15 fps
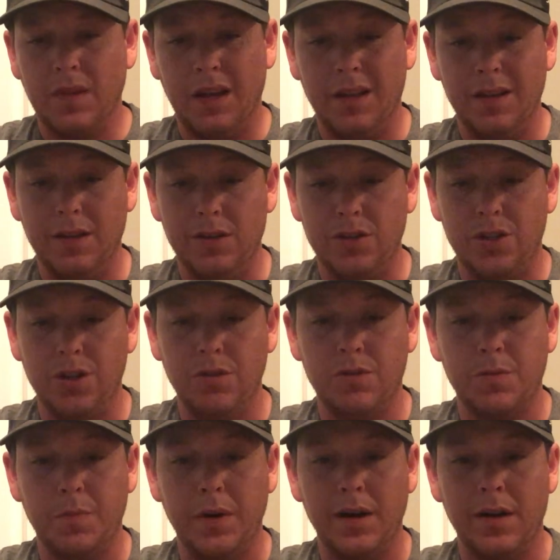I think it
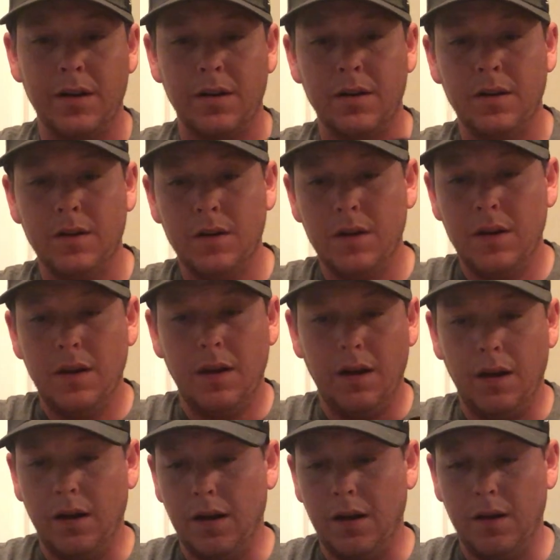shoots better.
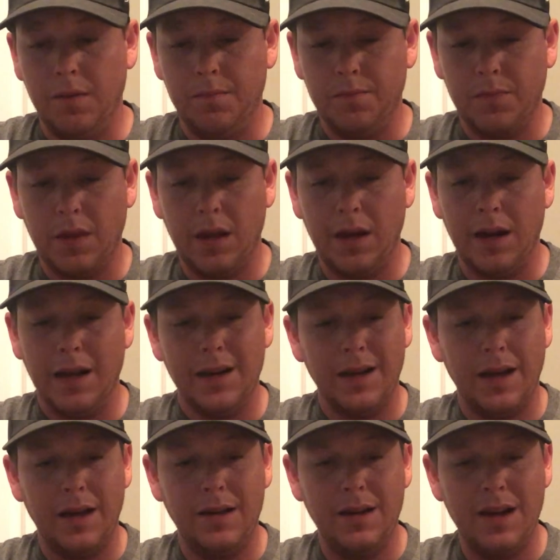And
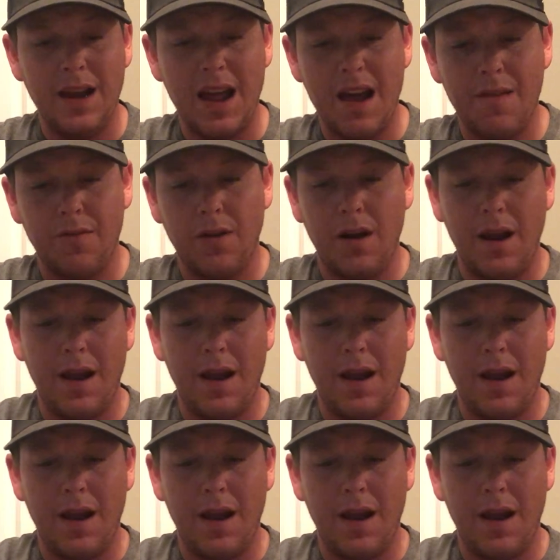I never,